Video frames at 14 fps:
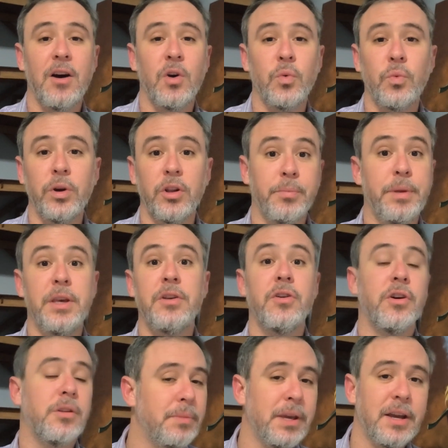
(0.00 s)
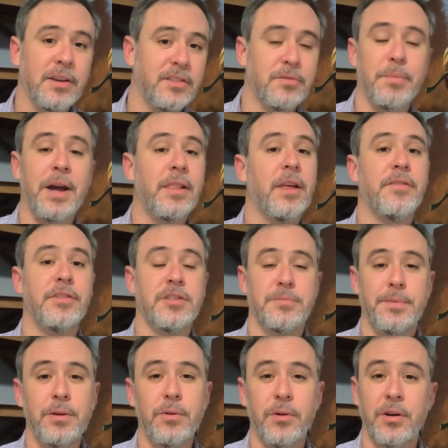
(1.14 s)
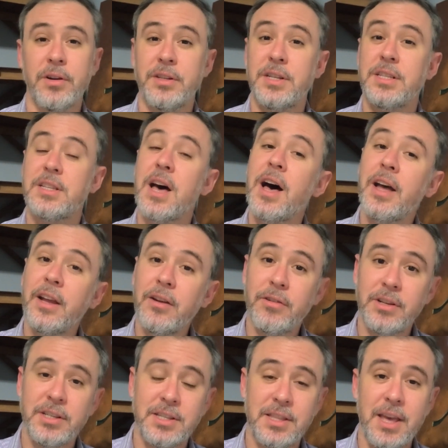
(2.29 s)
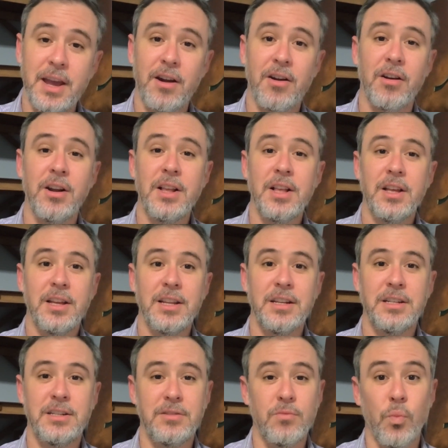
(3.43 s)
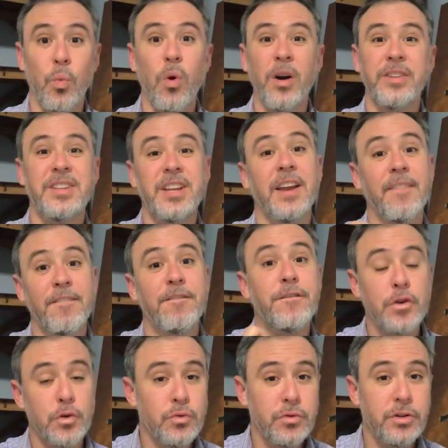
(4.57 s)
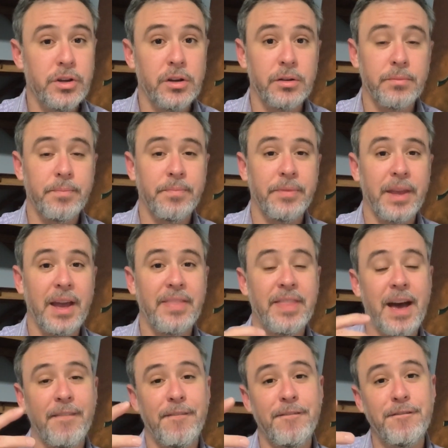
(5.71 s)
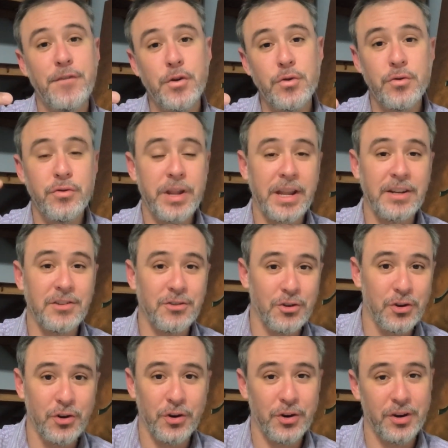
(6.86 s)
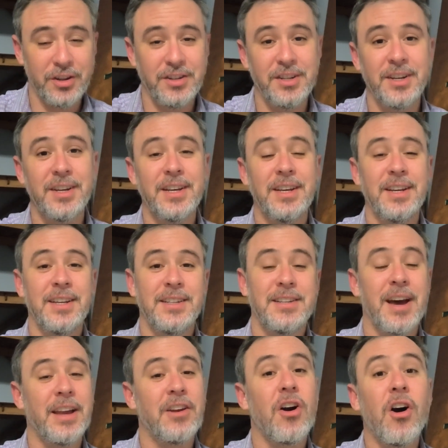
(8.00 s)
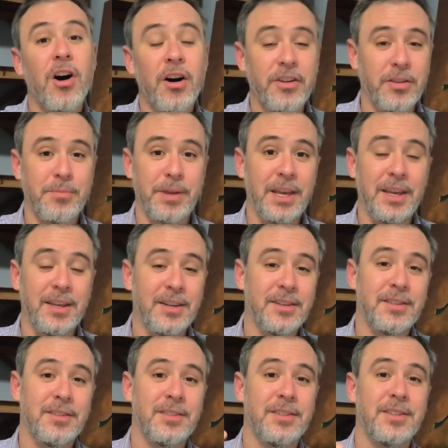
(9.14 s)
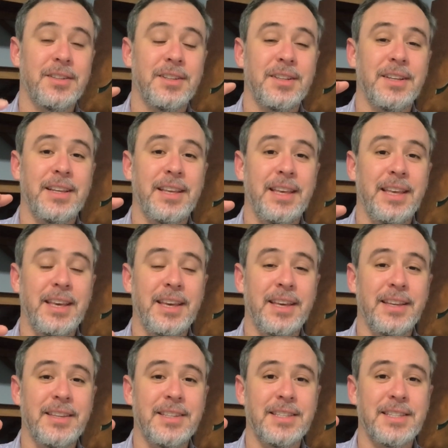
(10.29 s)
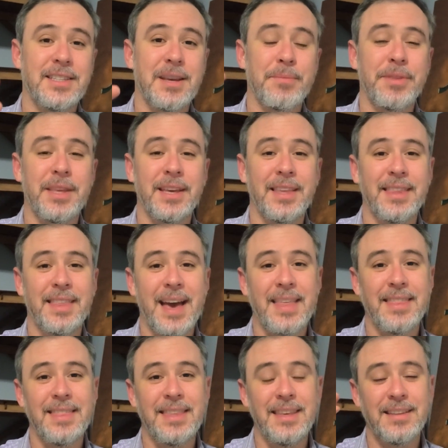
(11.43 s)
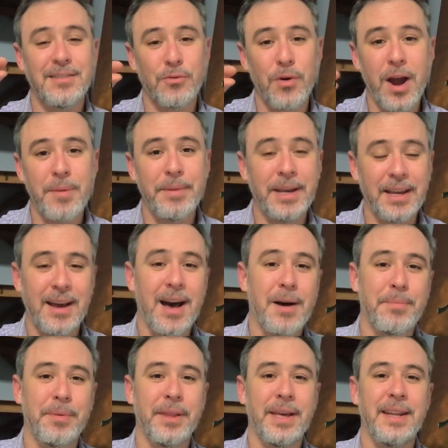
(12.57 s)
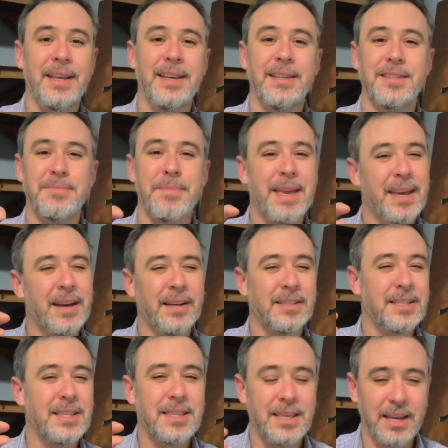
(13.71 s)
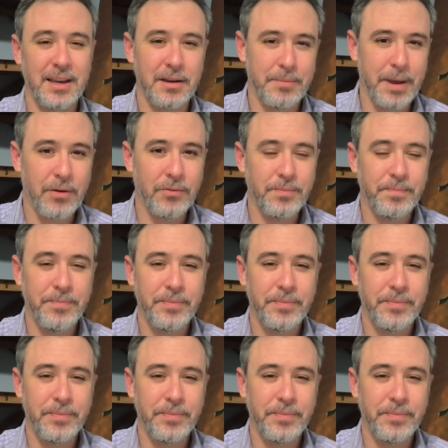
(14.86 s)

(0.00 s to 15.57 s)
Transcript: will be good because my love is pure. Desire is there wanting food, and that food and good dichotomy is something that this rhyming couplet is making us think about.